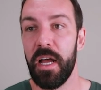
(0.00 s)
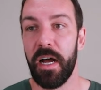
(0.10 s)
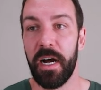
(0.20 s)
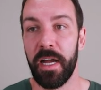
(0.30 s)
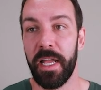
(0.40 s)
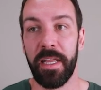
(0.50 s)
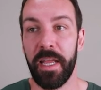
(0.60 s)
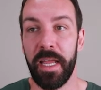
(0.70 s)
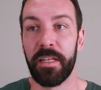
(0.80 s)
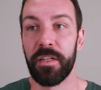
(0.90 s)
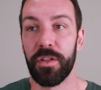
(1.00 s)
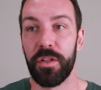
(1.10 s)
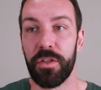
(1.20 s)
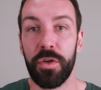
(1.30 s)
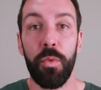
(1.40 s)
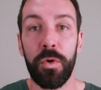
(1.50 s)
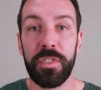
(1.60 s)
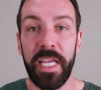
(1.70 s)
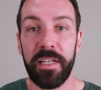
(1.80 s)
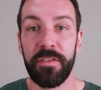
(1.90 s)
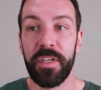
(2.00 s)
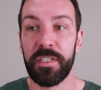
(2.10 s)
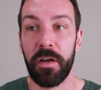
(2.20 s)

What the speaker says: And towards the end of this,